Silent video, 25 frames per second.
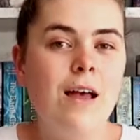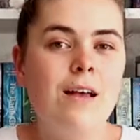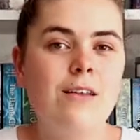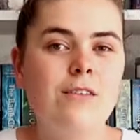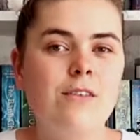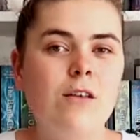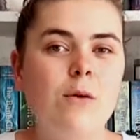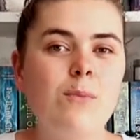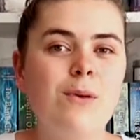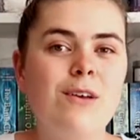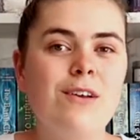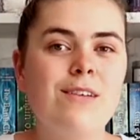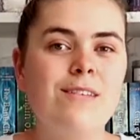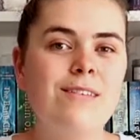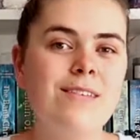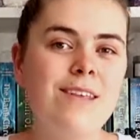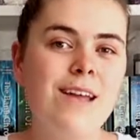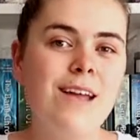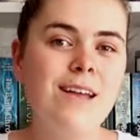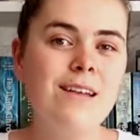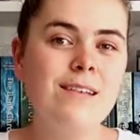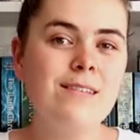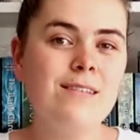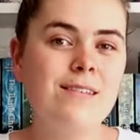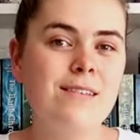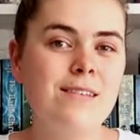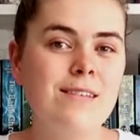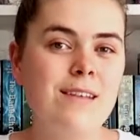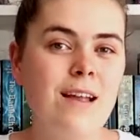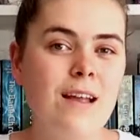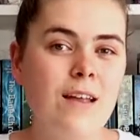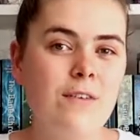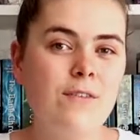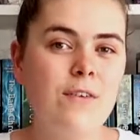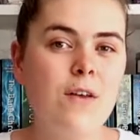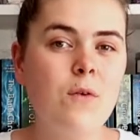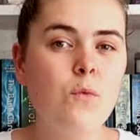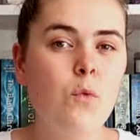So we could see
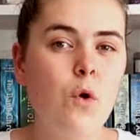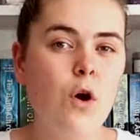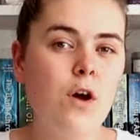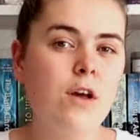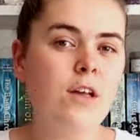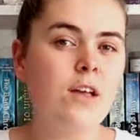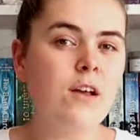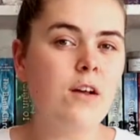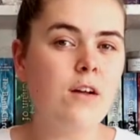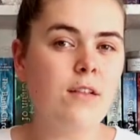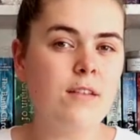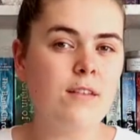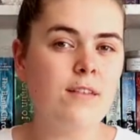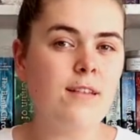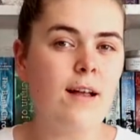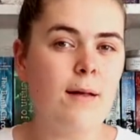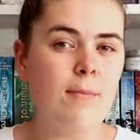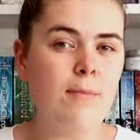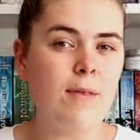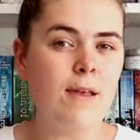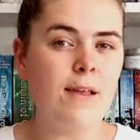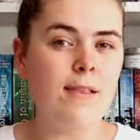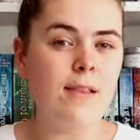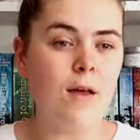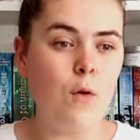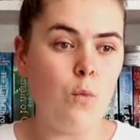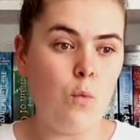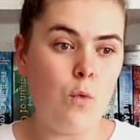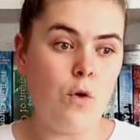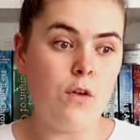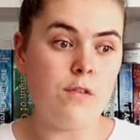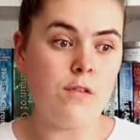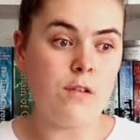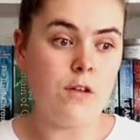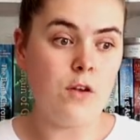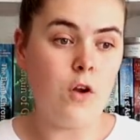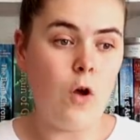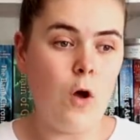Stevie working on something that
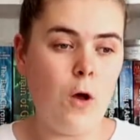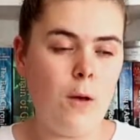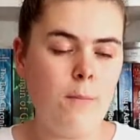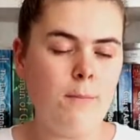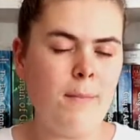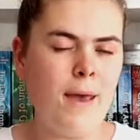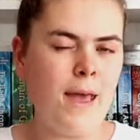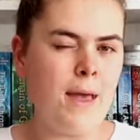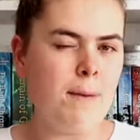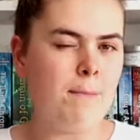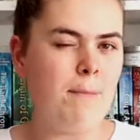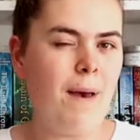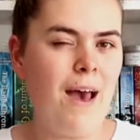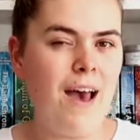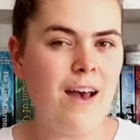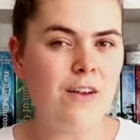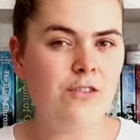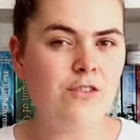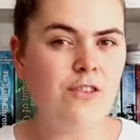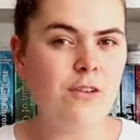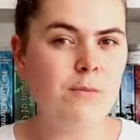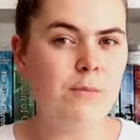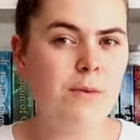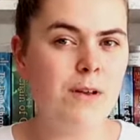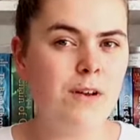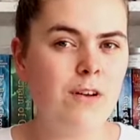wasn't her main passion,